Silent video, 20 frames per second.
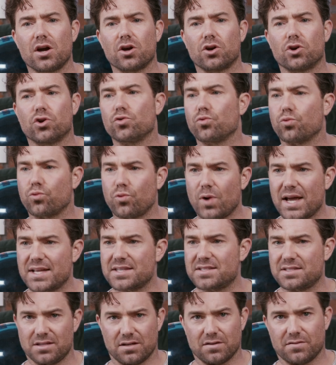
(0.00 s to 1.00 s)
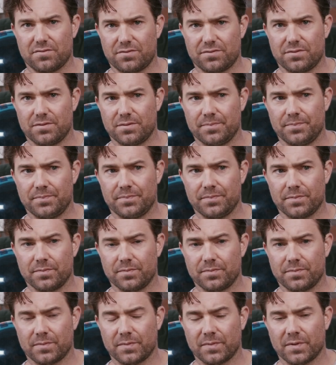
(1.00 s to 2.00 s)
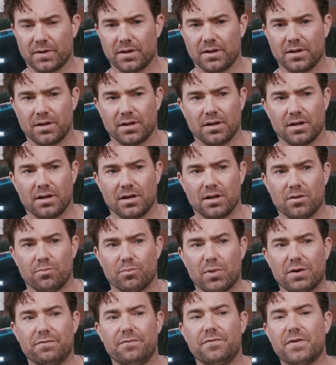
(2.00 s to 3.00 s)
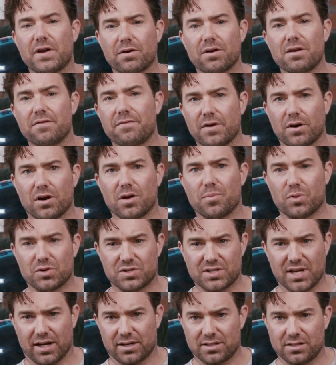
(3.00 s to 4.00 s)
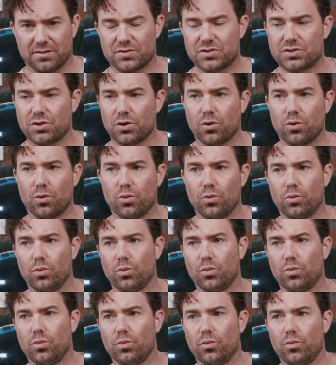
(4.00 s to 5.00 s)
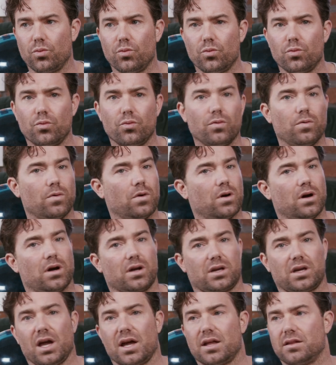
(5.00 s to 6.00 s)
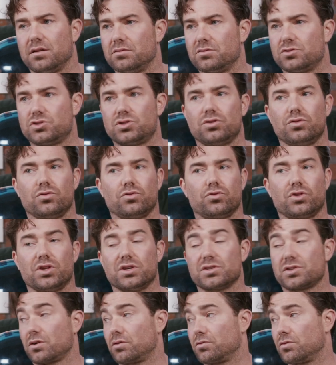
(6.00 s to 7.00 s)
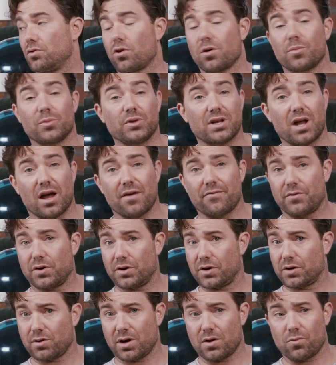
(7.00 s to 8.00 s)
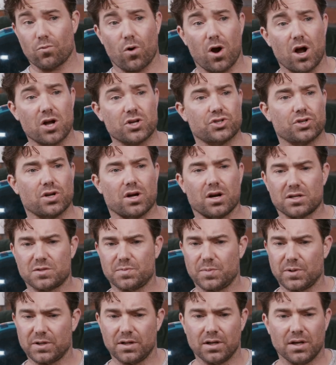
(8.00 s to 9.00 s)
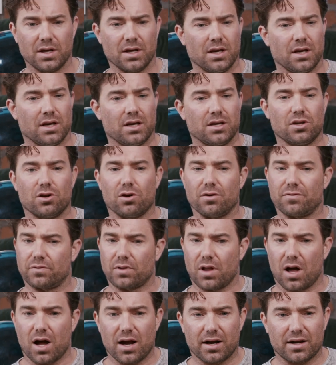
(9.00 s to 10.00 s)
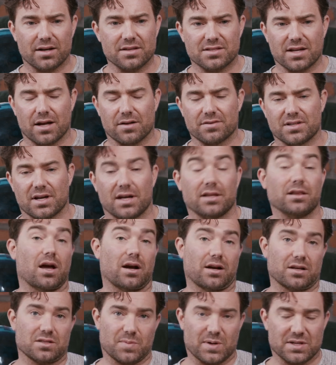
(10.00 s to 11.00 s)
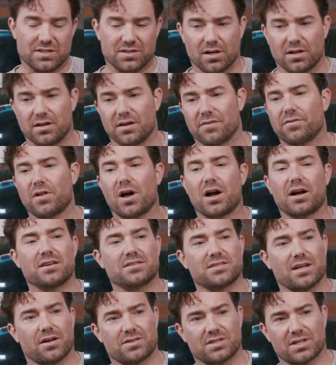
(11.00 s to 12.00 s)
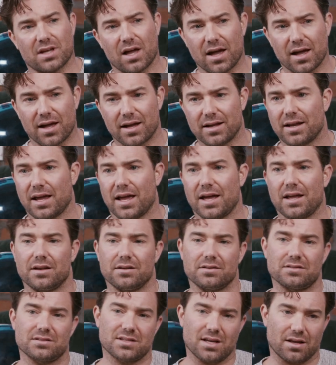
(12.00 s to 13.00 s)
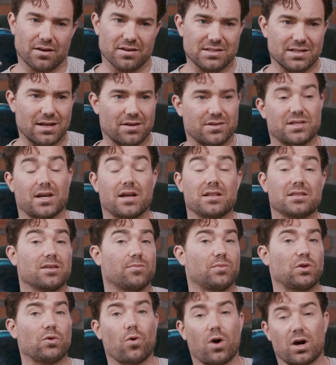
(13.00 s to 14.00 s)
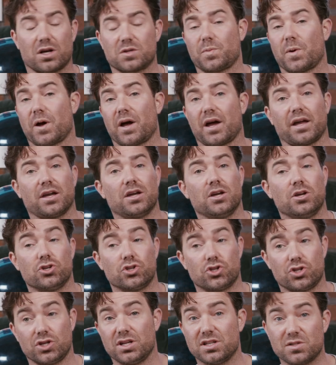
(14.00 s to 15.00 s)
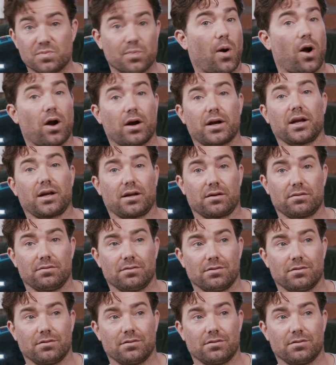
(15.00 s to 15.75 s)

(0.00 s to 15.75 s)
aggressive, but very, very protective. So again, these are normally not very great watchdogs, but you know, if Locke is outside, Locke is my son. If Locke is outside and Sally's outside and somebody walks by, she's barking.